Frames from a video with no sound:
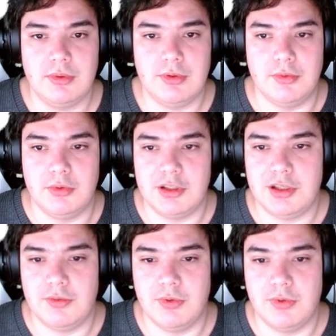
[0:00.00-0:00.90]

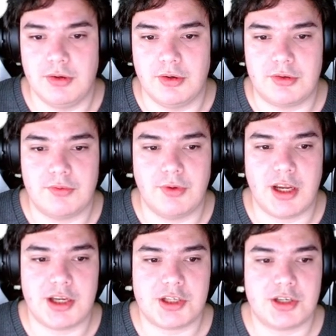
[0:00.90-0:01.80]
Unity will not
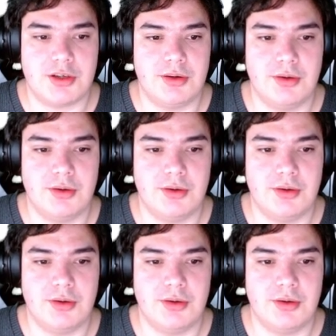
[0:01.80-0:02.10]
crash